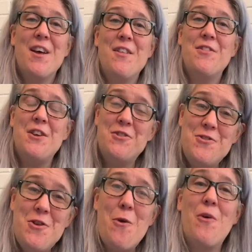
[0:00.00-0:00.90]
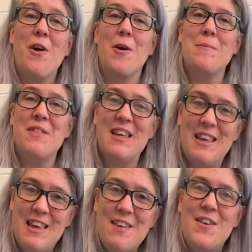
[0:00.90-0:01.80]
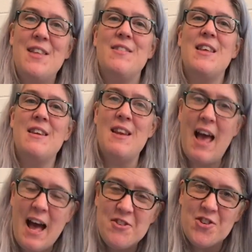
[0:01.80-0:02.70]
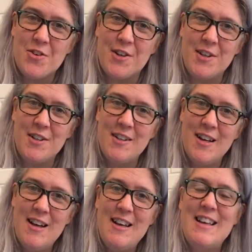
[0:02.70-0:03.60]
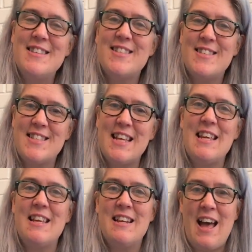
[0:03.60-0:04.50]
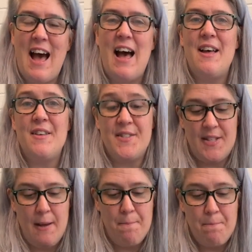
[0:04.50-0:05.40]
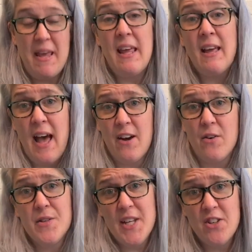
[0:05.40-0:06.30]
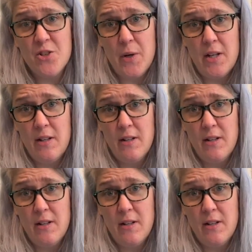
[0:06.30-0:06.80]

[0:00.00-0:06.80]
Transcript: The norm, the given, the natural is seen as being heterosexual.